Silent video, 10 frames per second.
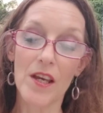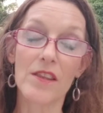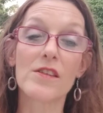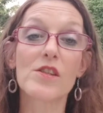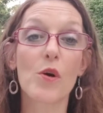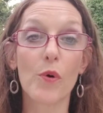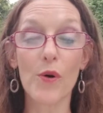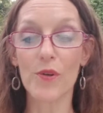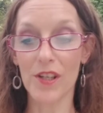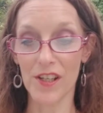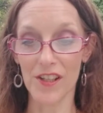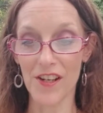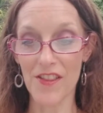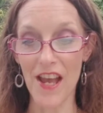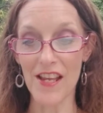There's a quote in
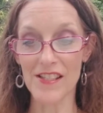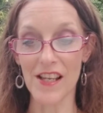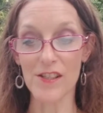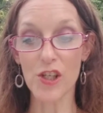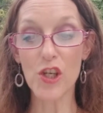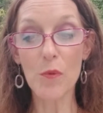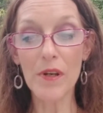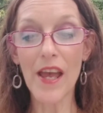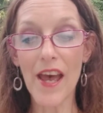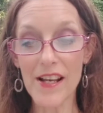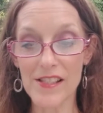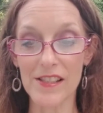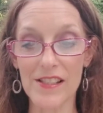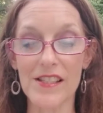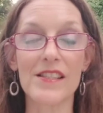here that says, human
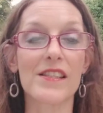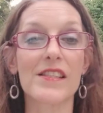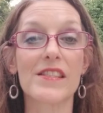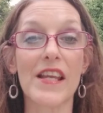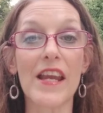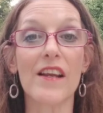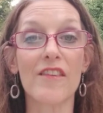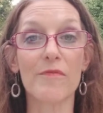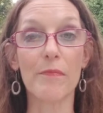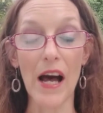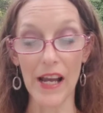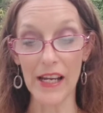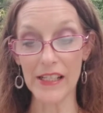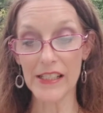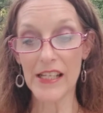excellence is a state of
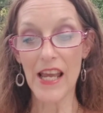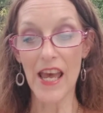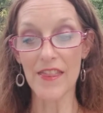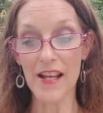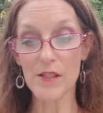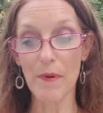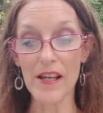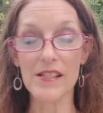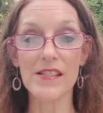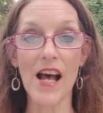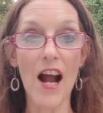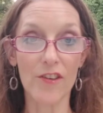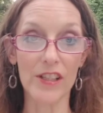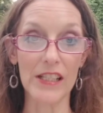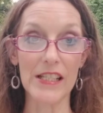mind, and that's by
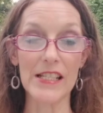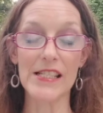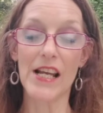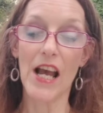Socrates.